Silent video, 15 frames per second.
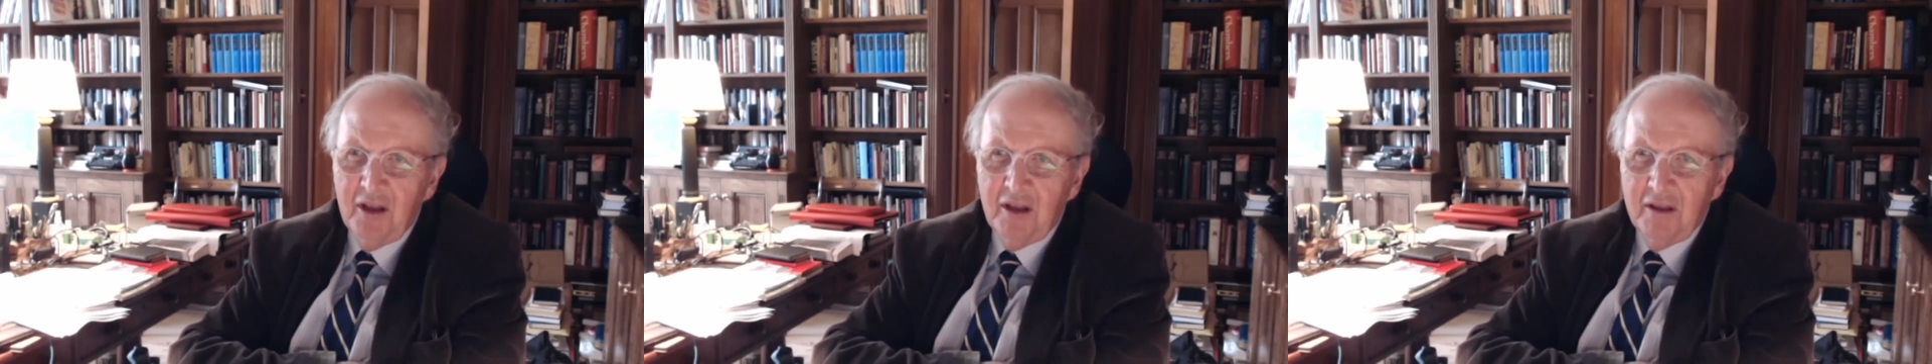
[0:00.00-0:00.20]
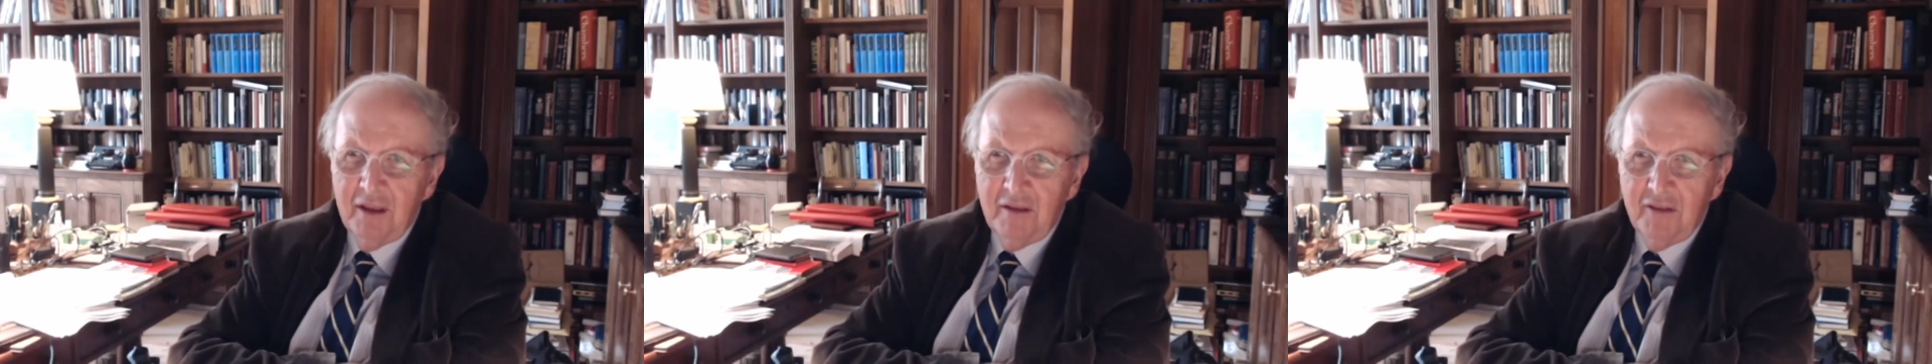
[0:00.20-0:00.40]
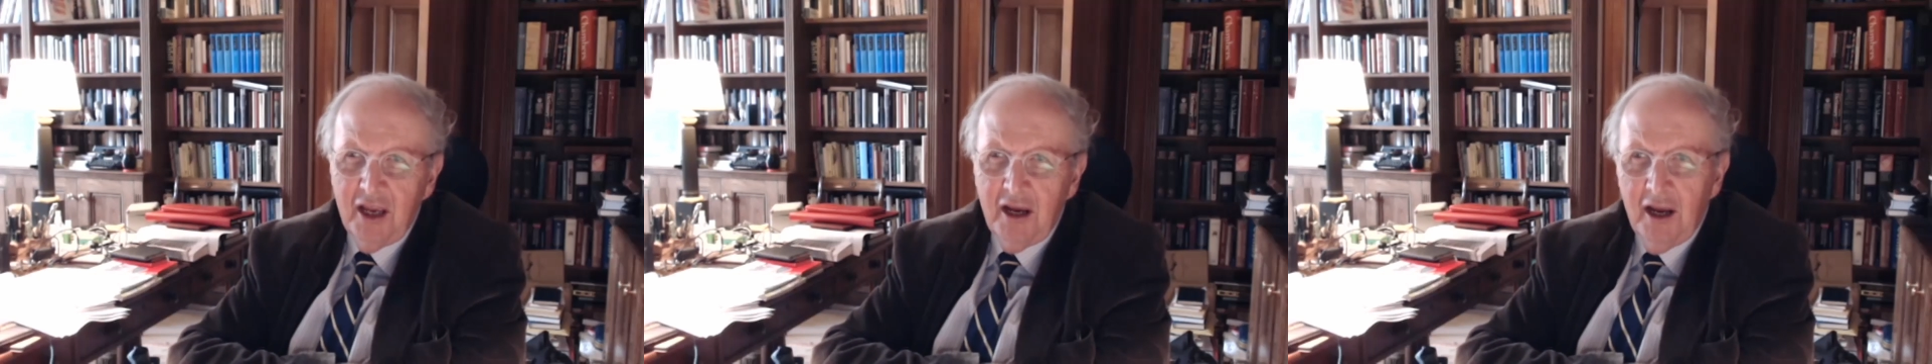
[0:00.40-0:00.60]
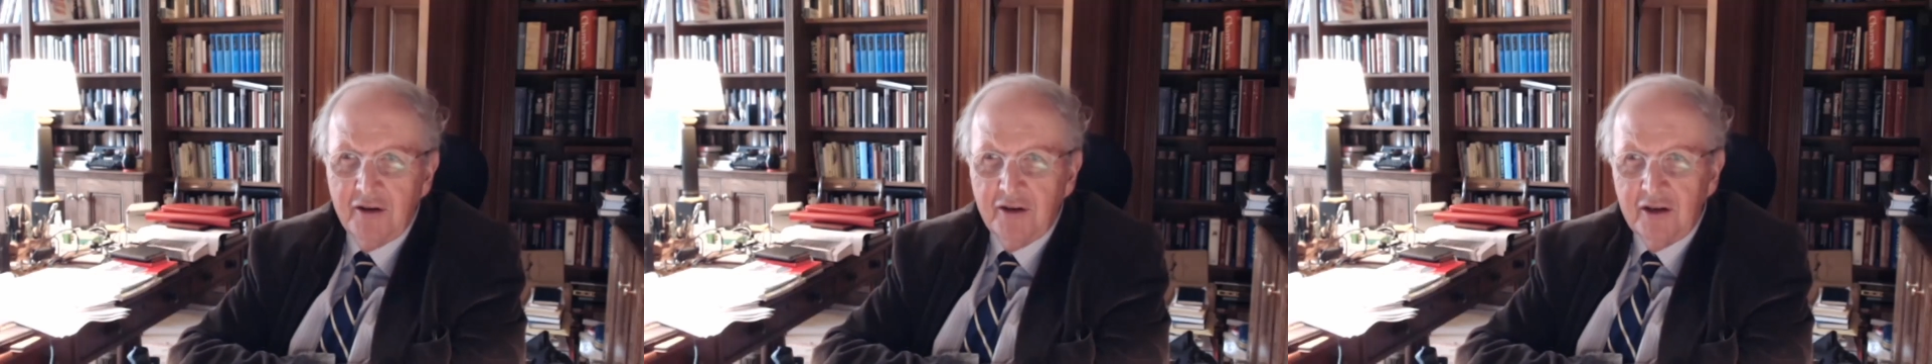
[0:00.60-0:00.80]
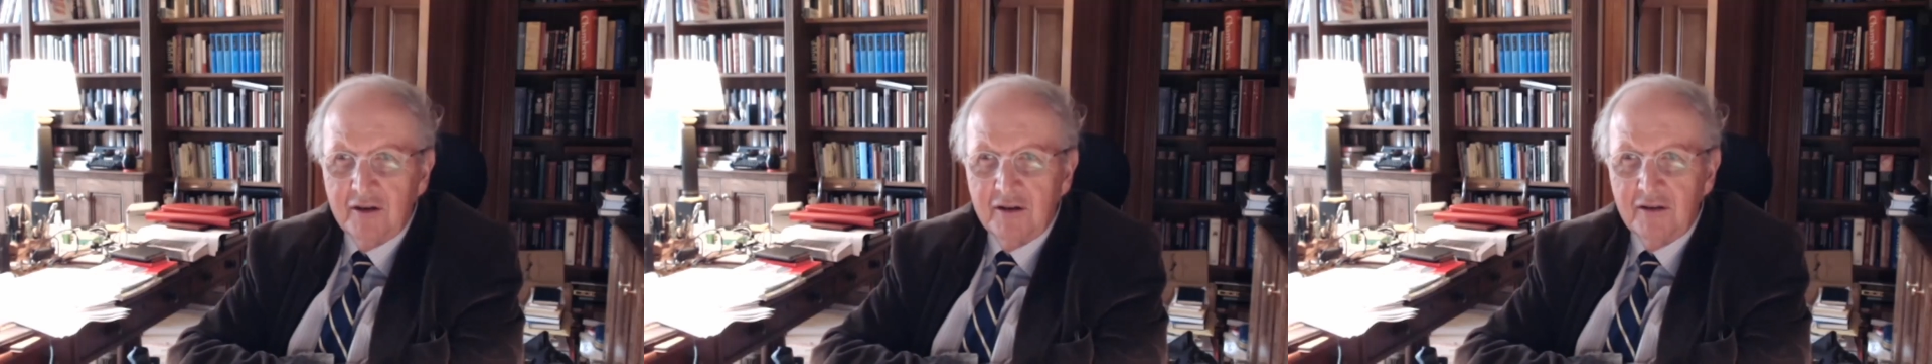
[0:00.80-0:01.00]
they had
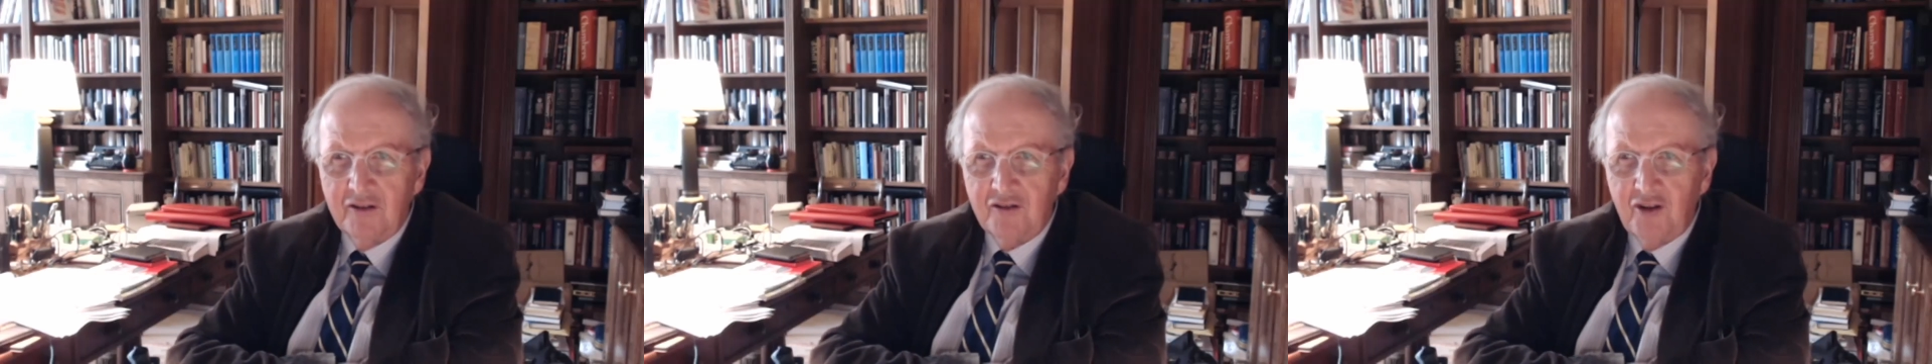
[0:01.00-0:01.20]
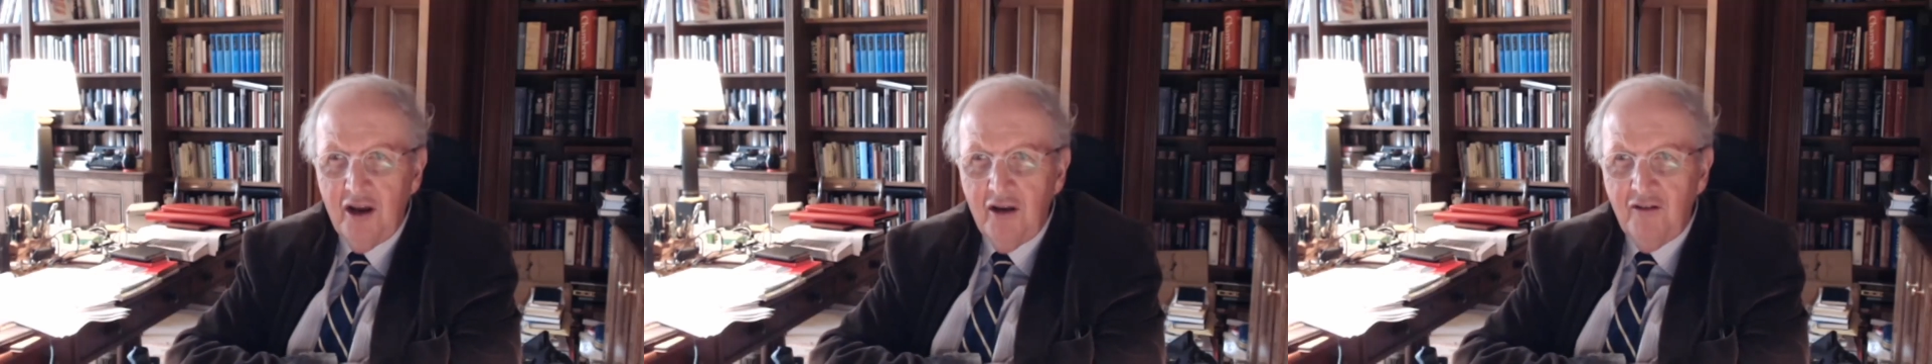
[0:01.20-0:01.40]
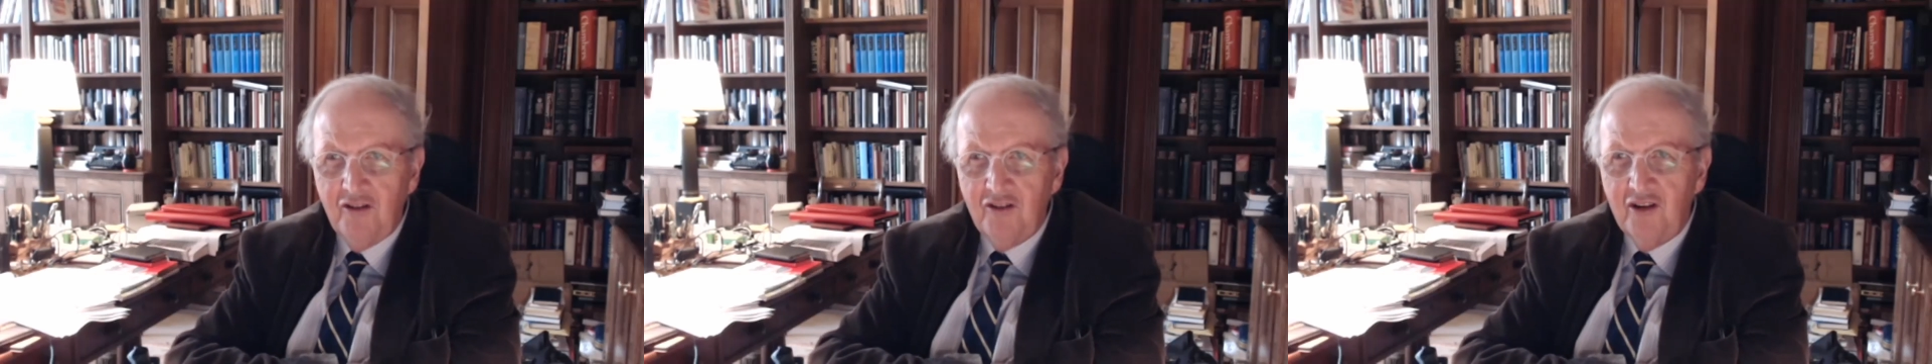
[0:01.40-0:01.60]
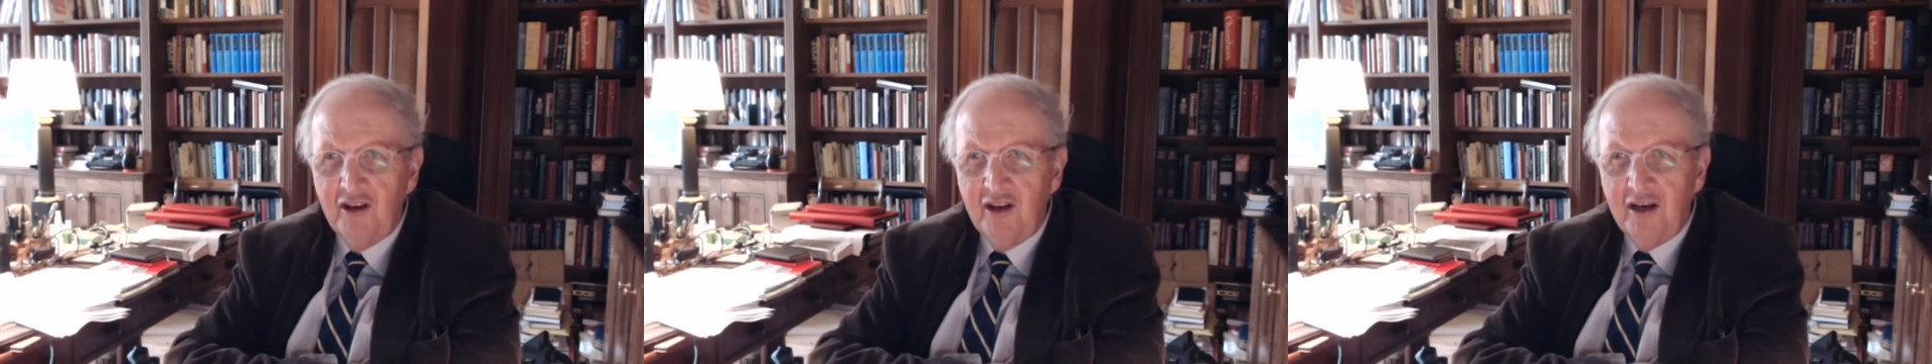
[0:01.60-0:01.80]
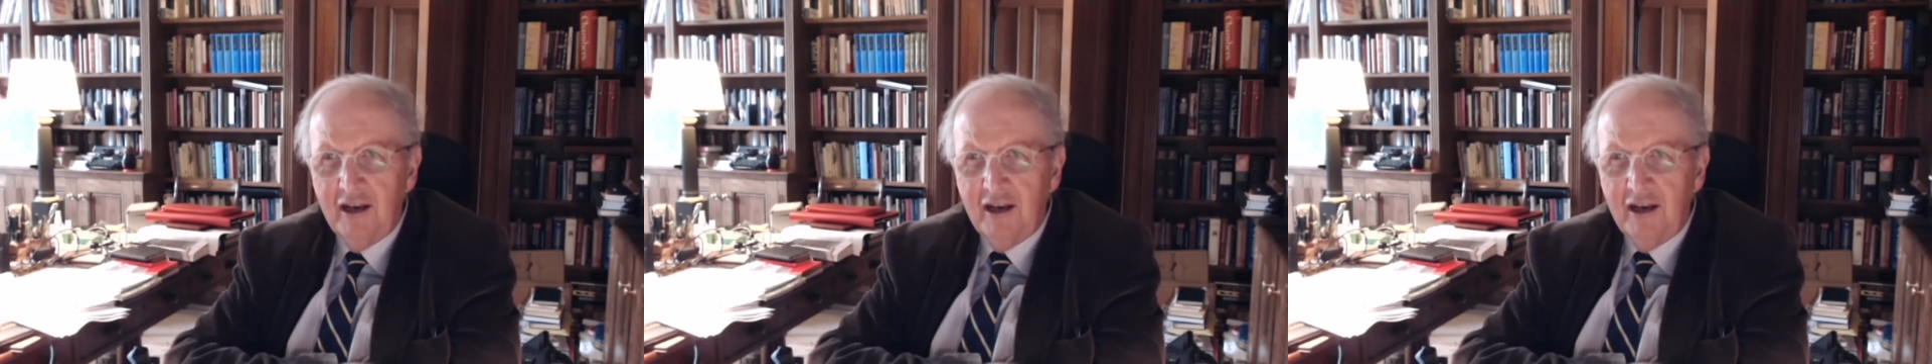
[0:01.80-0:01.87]
a strange